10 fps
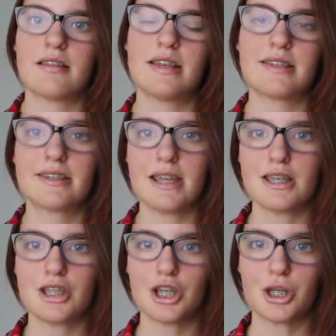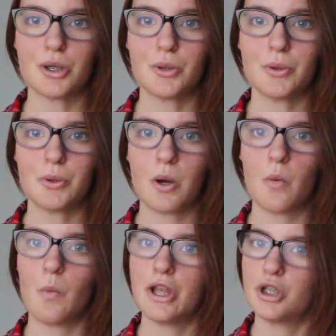This is you
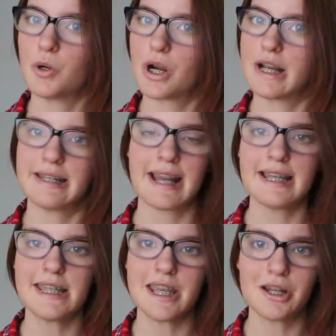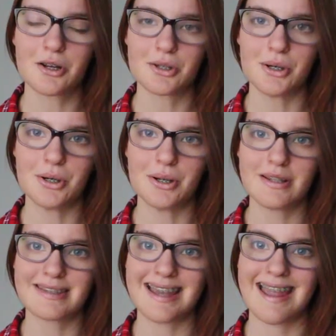when you're 19 years
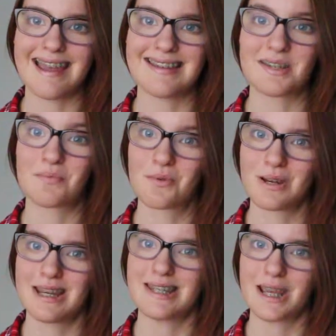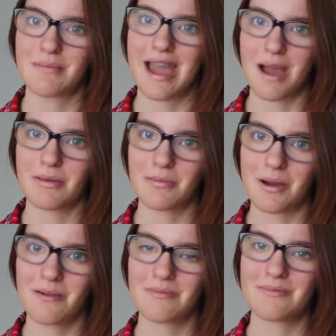old and pretty damn happy
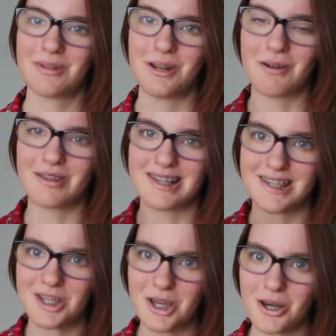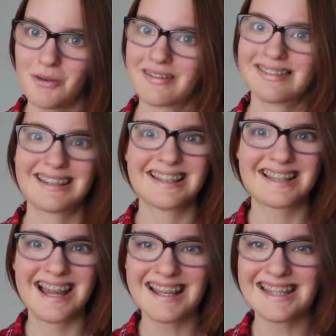about. You know, this is you,
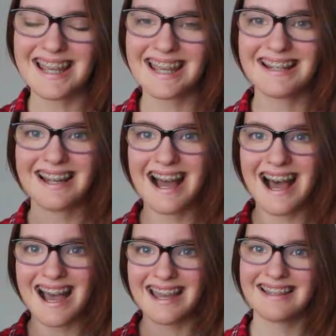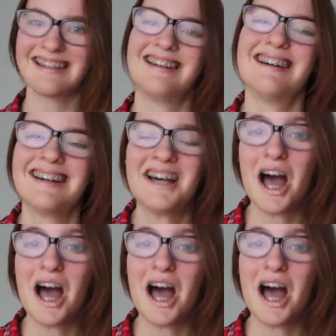19, hi.